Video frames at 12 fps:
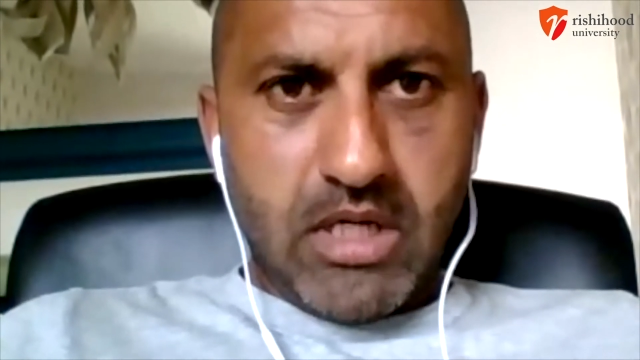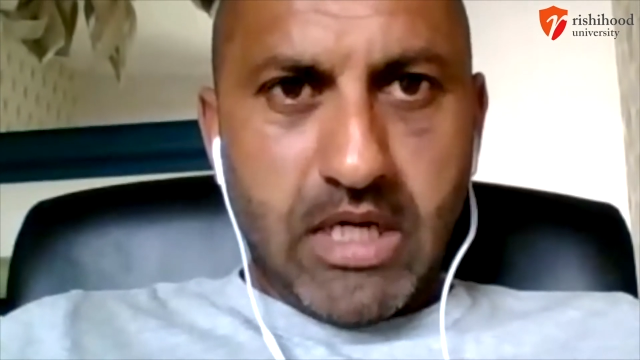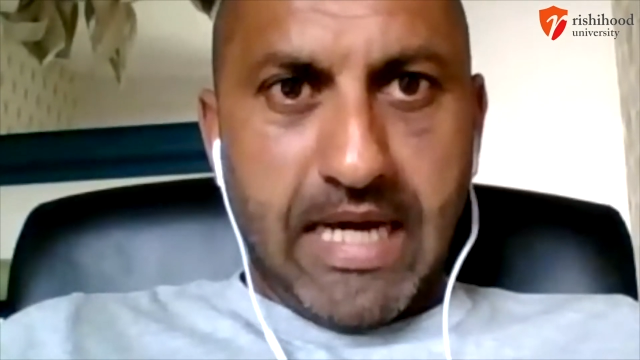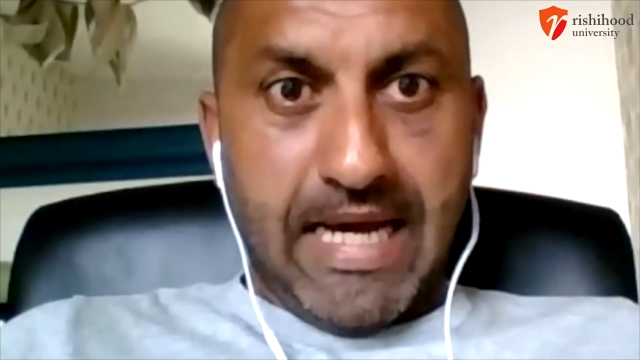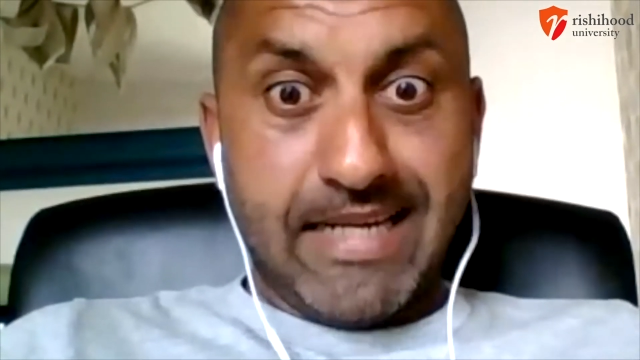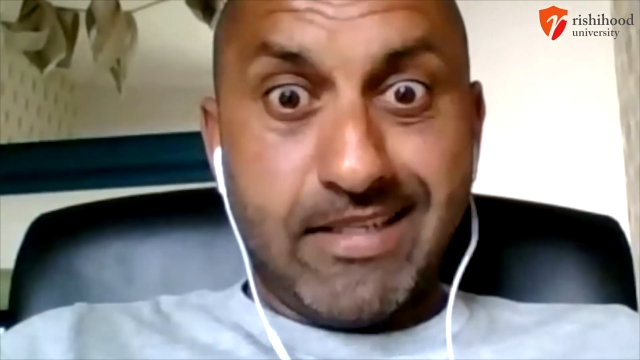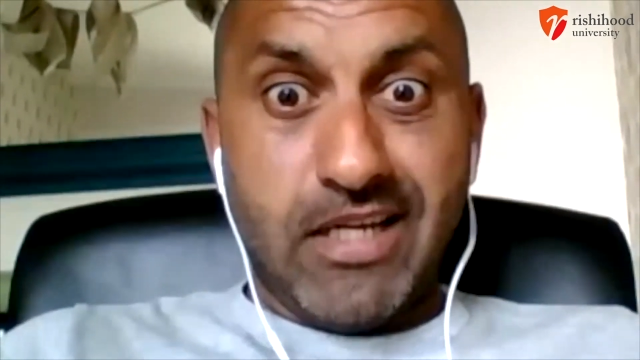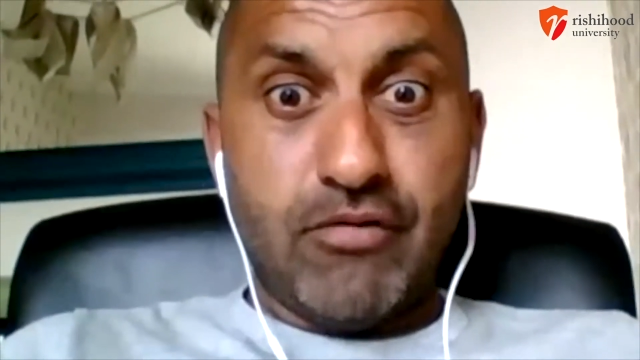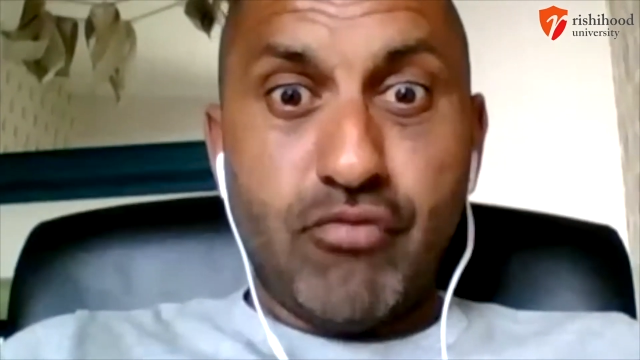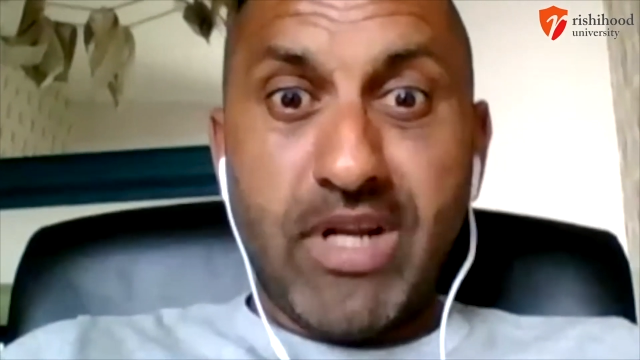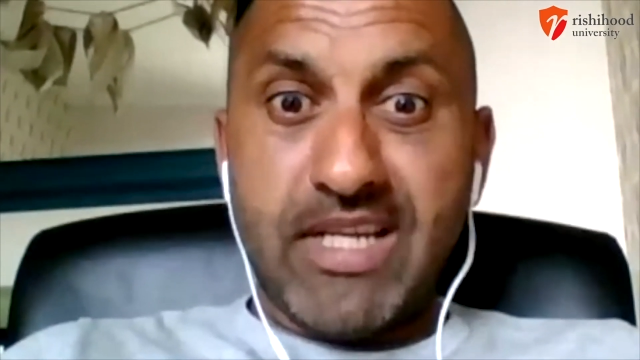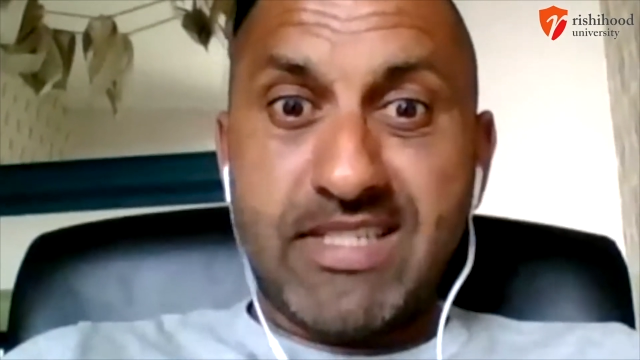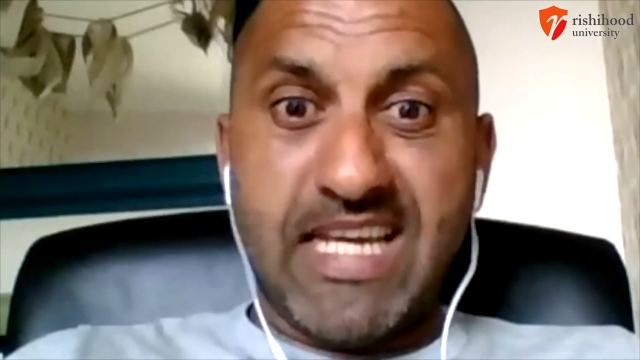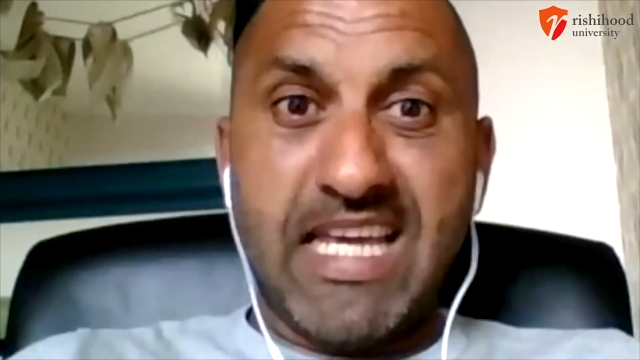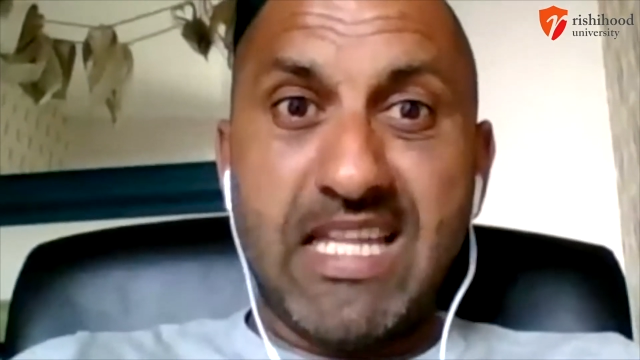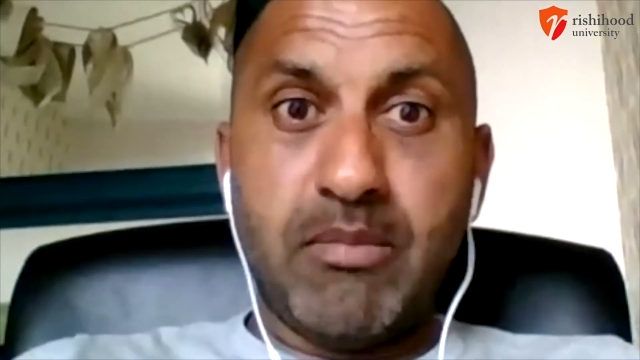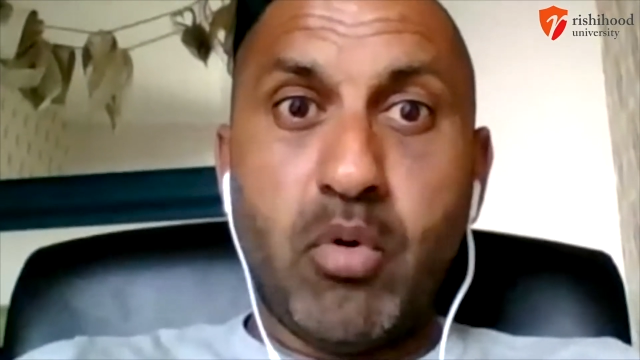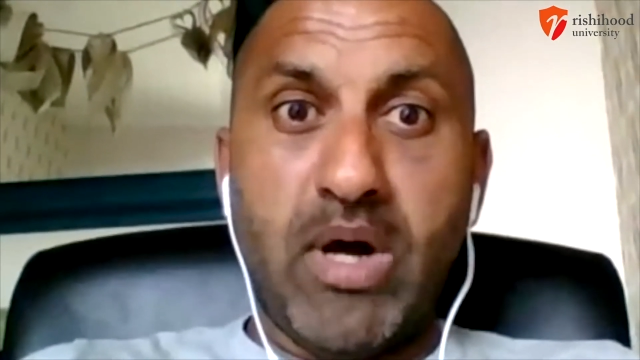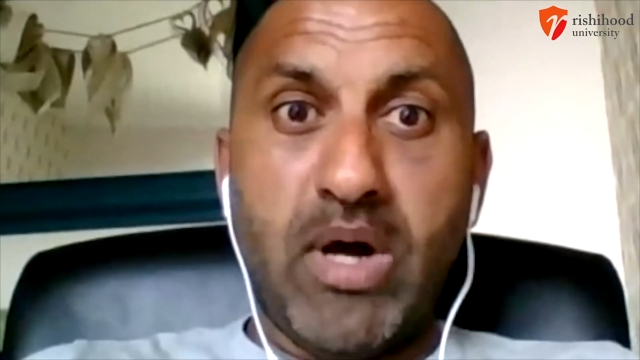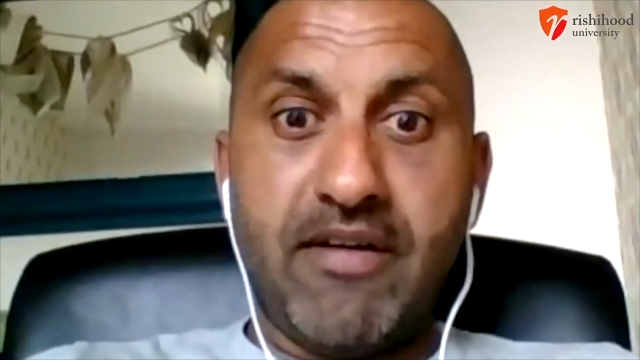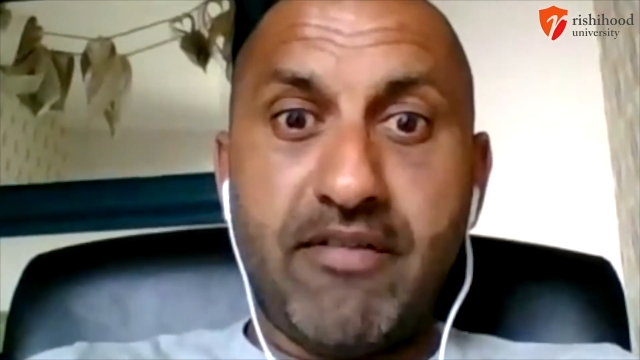and really take them away